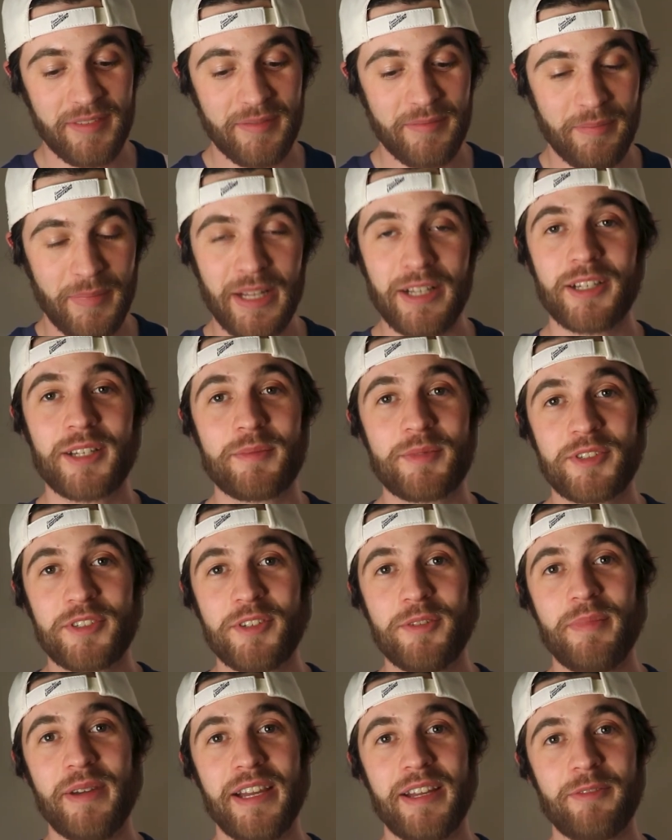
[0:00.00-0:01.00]
Malcolm
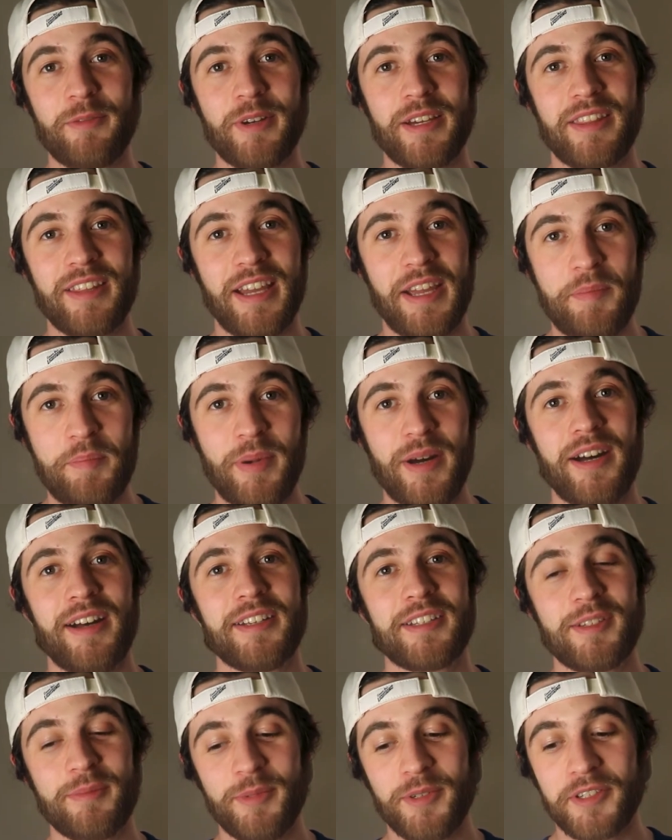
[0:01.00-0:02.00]
Subban with a
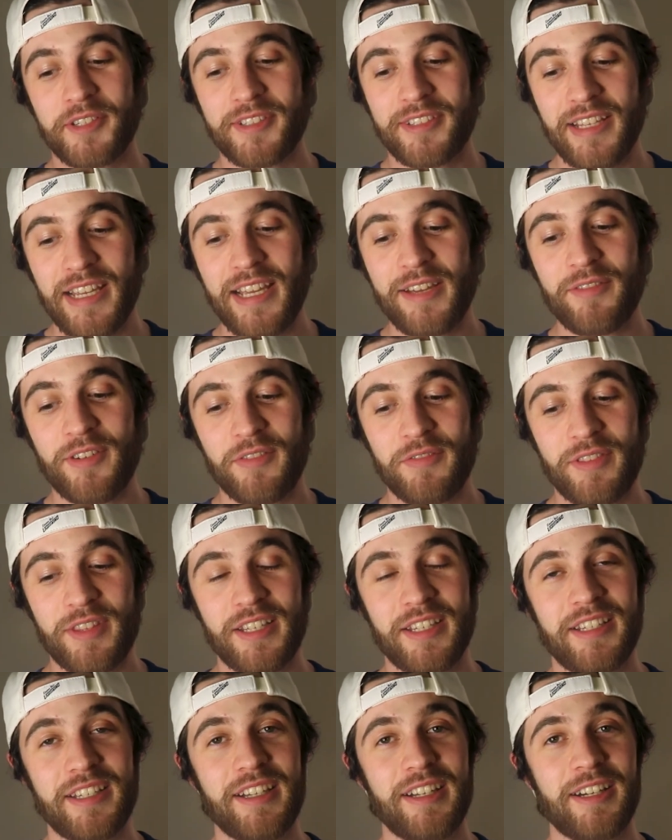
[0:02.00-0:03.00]
possible save of the
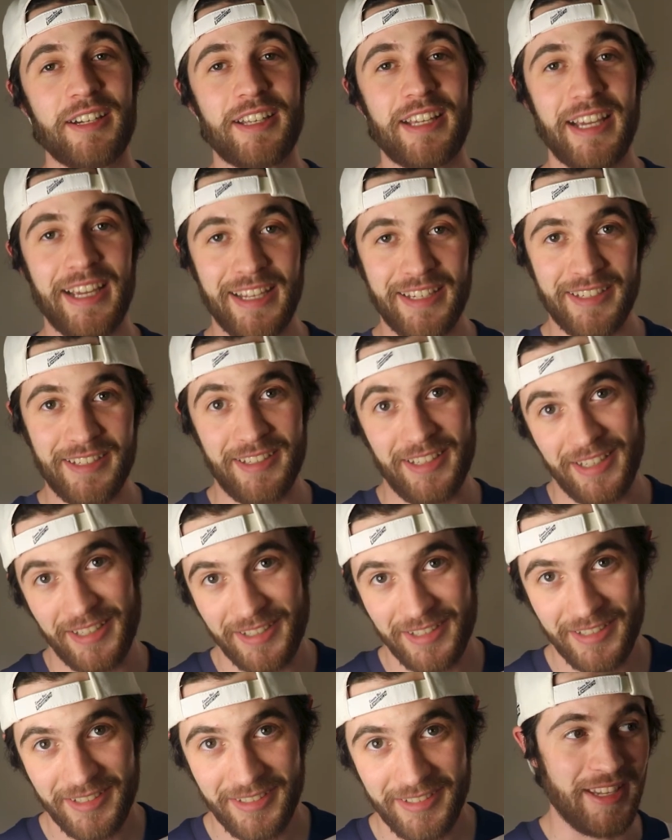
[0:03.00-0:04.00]
year candidate
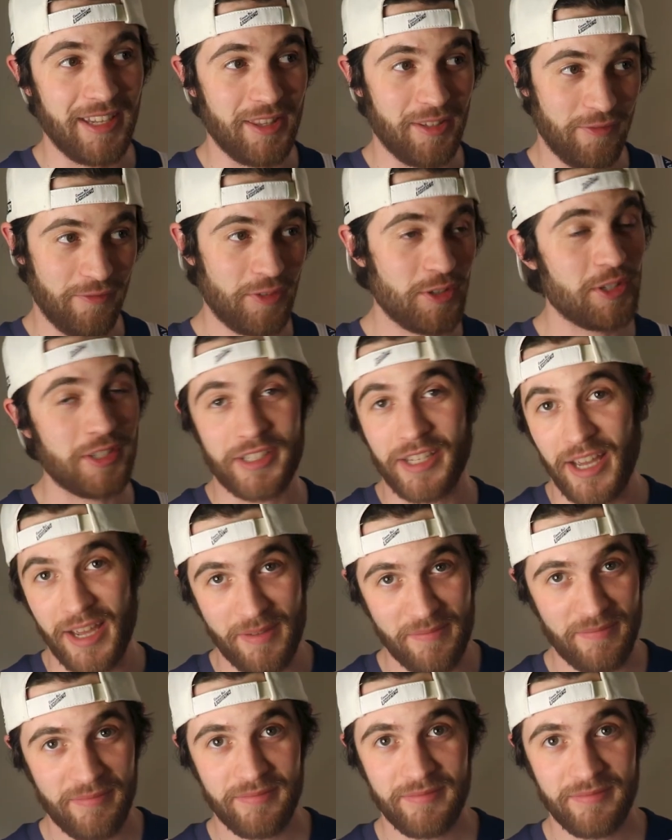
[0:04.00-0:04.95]
in the first game.